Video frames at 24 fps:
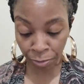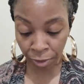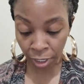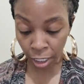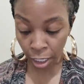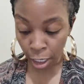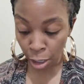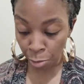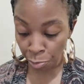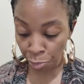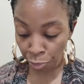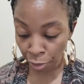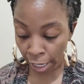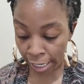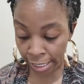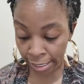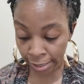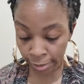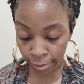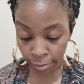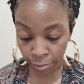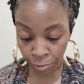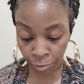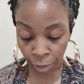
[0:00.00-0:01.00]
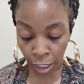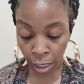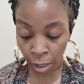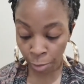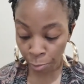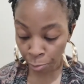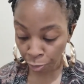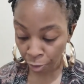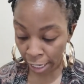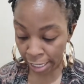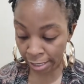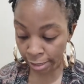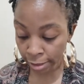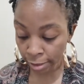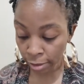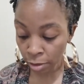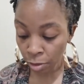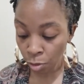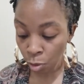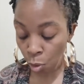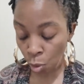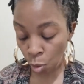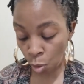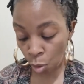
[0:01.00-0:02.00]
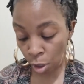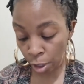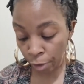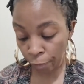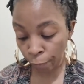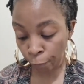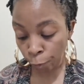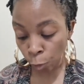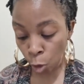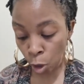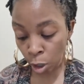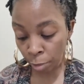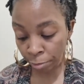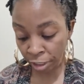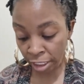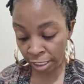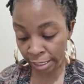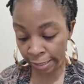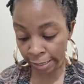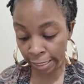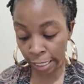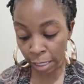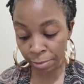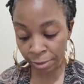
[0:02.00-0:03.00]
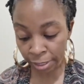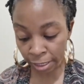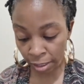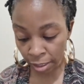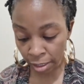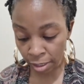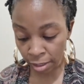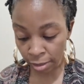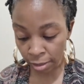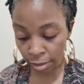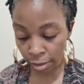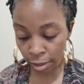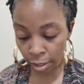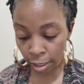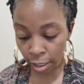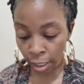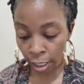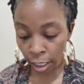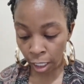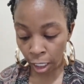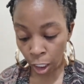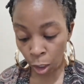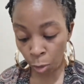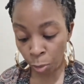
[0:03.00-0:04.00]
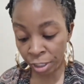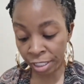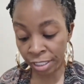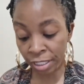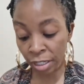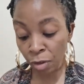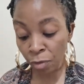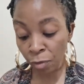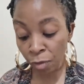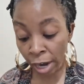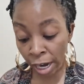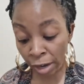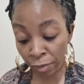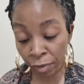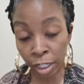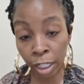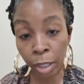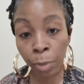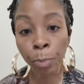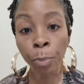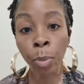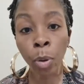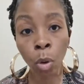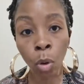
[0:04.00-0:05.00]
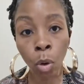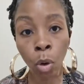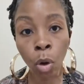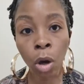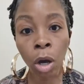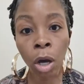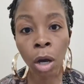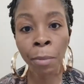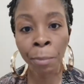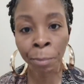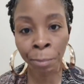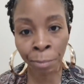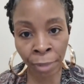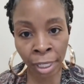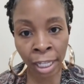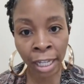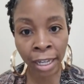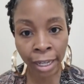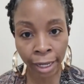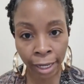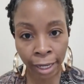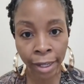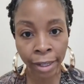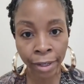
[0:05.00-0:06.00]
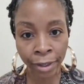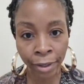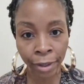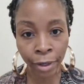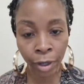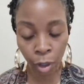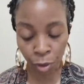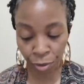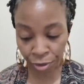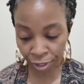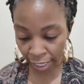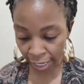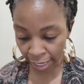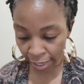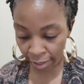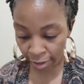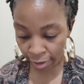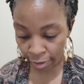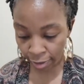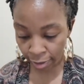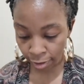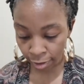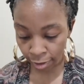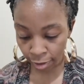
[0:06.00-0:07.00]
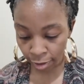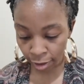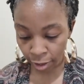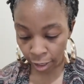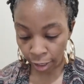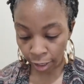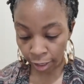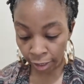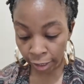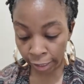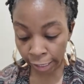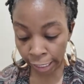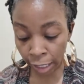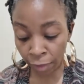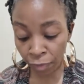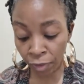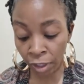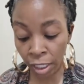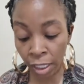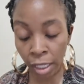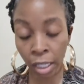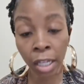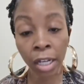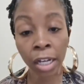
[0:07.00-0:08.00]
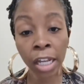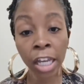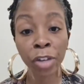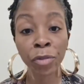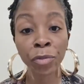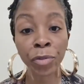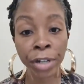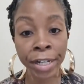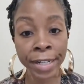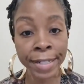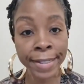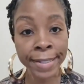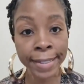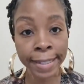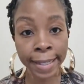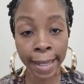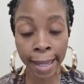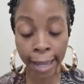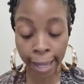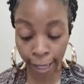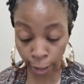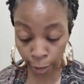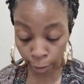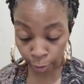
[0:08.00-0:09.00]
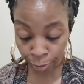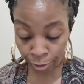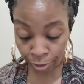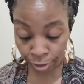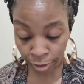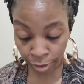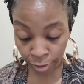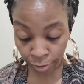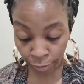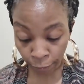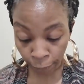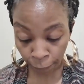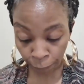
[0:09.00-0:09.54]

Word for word: be impressed, impressed on formless substance. He was a very poor man. Okay. Living in a rented house